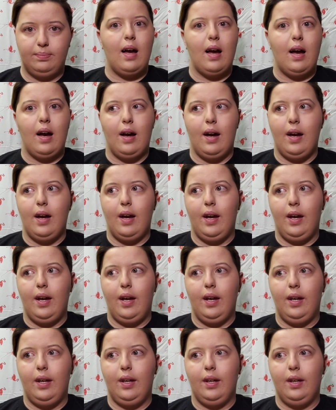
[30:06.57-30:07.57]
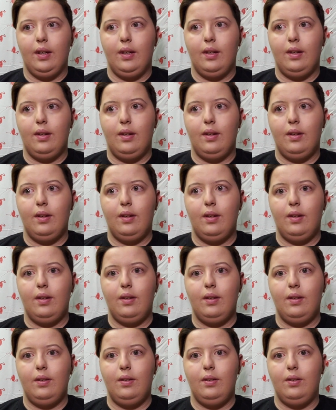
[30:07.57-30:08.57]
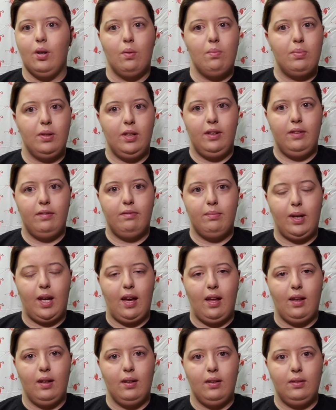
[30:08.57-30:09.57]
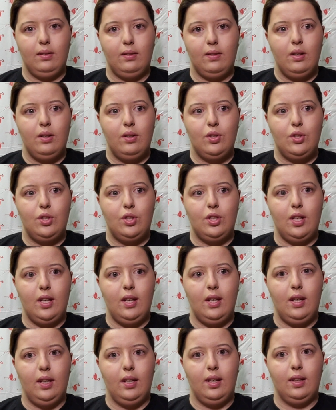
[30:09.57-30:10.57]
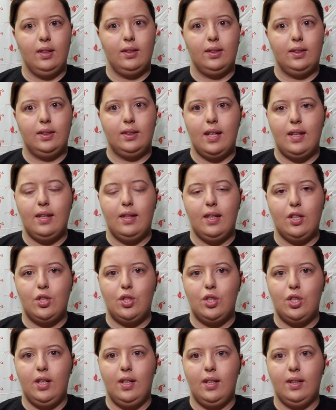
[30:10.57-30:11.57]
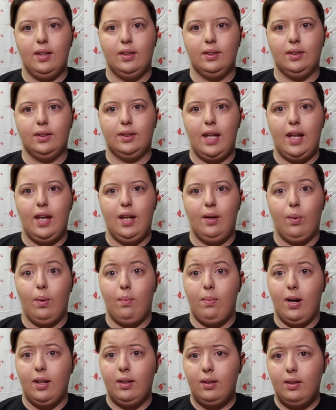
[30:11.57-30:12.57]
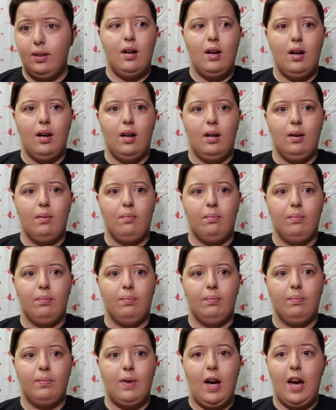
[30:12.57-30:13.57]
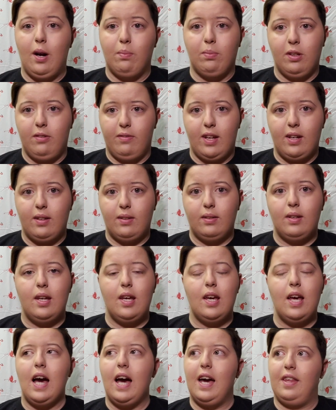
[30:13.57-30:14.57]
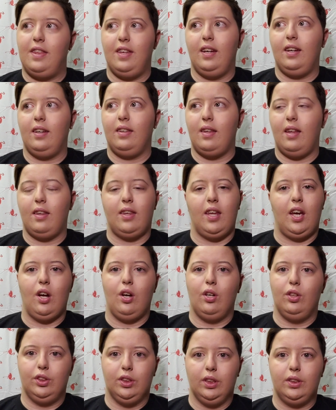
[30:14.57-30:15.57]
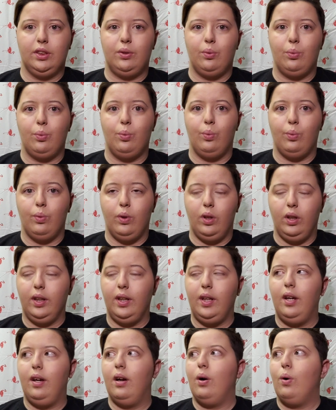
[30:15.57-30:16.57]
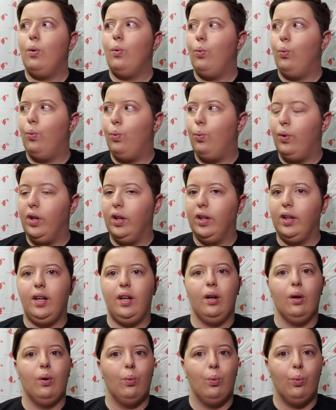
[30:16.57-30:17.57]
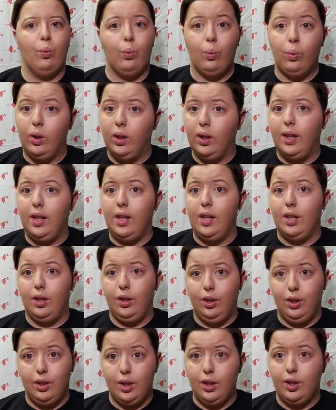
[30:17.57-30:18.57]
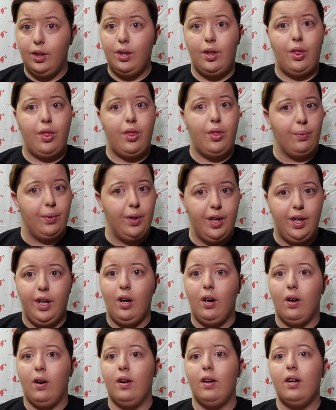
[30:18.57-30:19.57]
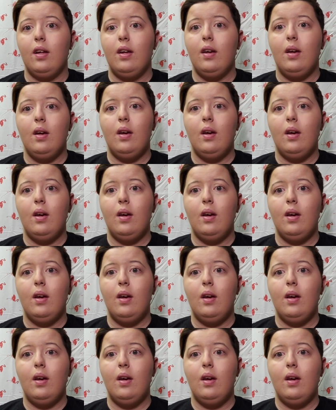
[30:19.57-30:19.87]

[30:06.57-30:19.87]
I don't believe Miquela. She said that she is a robot. I don't believe that. I think that they are just really, really, really good 3D art.